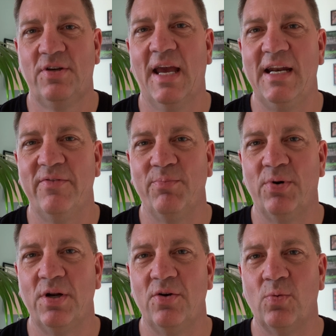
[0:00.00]
you can't even
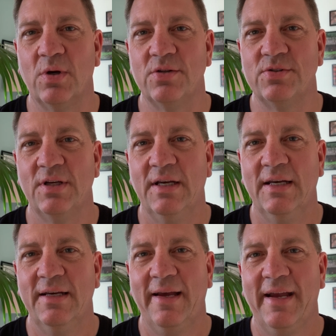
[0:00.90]
put into words.
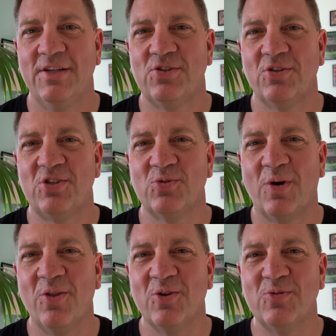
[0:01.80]
And so it's just
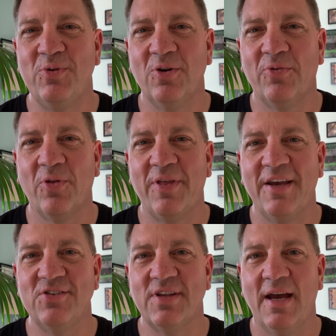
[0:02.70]
one of those beautiful
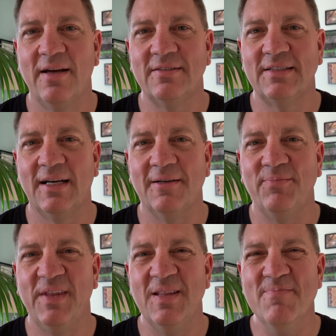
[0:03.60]
things that
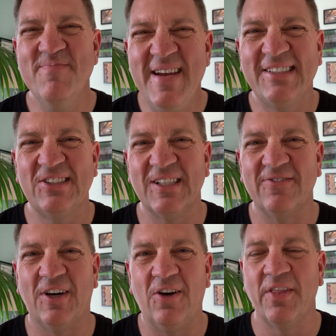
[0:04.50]
um, in the midst
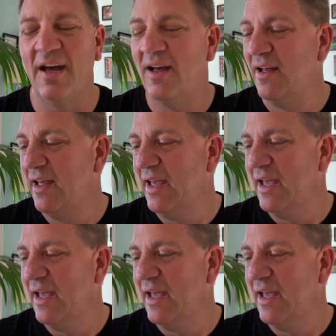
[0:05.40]
of all the,